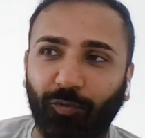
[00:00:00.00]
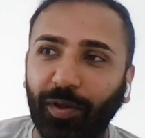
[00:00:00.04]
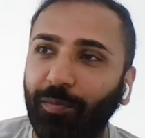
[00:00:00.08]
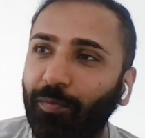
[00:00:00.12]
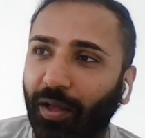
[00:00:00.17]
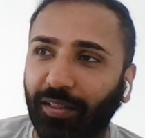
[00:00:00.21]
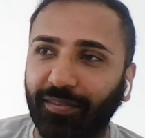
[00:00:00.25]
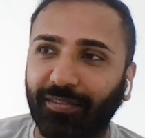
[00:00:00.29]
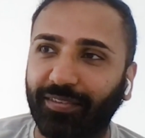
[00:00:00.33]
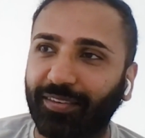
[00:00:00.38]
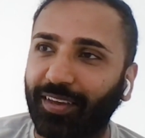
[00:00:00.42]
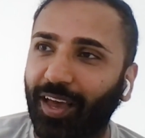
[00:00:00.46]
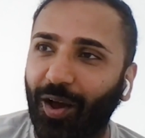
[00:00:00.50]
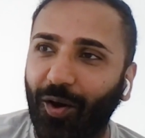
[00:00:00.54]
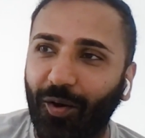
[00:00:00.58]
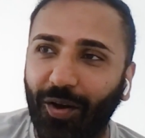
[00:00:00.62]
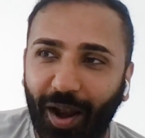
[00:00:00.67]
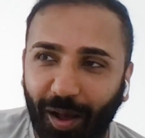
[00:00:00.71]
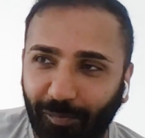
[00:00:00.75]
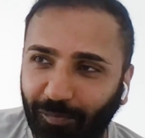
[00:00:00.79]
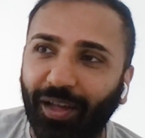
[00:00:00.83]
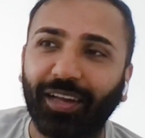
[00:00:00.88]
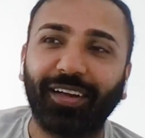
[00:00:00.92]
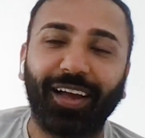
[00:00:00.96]
three months ago
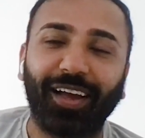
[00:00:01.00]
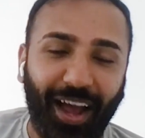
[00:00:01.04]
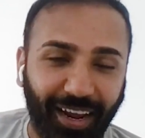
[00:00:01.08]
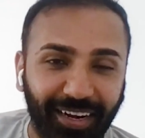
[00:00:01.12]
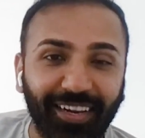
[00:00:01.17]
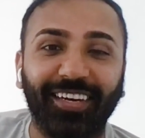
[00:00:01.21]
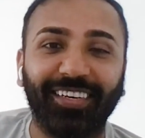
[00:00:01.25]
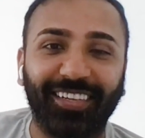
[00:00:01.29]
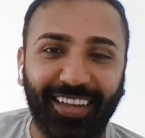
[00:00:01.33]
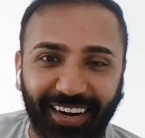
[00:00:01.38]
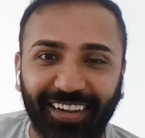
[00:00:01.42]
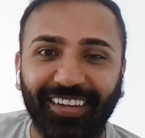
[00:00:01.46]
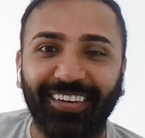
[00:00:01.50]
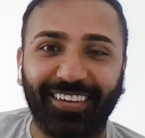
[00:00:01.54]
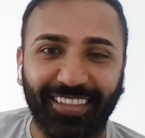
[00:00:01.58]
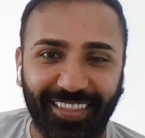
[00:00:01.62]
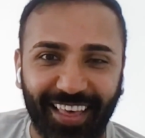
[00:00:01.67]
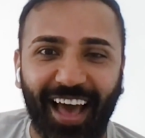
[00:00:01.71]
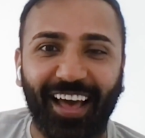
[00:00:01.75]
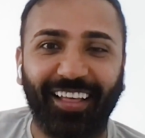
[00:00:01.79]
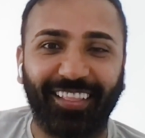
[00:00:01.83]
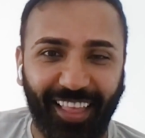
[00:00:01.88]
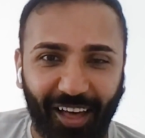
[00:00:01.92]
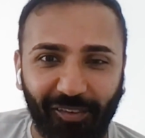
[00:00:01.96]
and i'm like i didn't get into
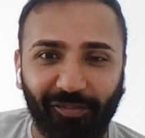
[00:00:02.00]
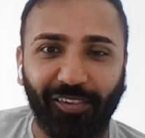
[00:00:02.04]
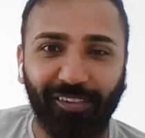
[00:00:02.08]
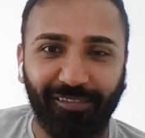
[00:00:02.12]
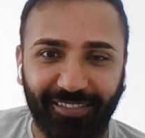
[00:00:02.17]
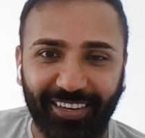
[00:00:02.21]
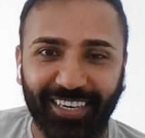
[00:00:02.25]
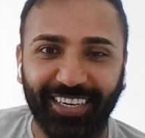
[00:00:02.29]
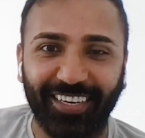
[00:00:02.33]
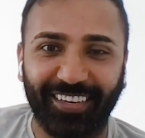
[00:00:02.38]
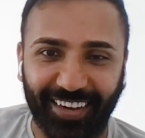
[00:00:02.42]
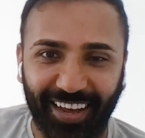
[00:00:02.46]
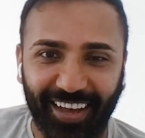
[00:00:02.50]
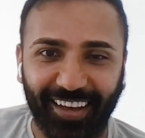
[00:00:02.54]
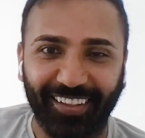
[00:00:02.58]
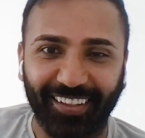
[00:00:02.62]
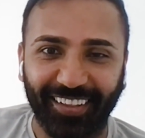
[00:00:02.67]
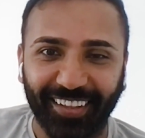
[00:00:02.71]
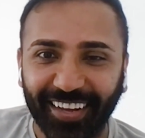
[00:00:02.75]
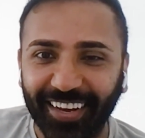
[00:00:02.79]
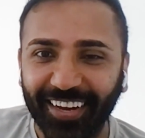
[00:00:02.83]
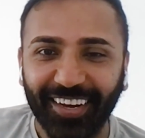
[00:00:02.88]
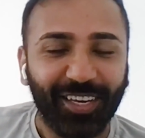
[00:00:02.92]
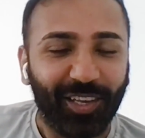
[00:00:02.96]
that level of
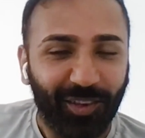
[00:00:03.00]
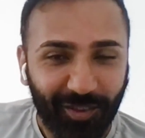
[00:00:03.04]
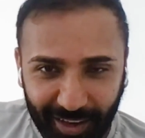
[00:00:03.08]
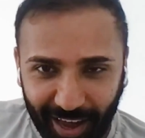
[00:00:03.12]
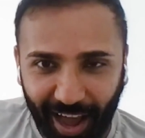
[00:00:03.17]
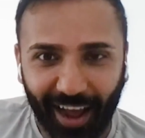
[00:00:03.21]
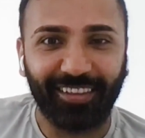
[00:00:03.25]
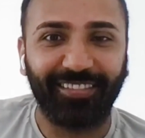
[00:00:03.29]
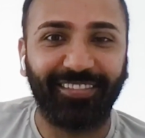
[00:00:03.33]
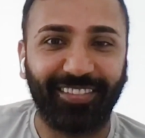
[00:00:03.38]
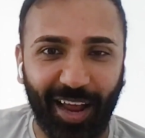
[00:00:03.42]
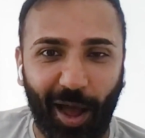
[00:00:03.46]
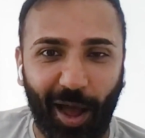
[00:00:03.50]
detail you got to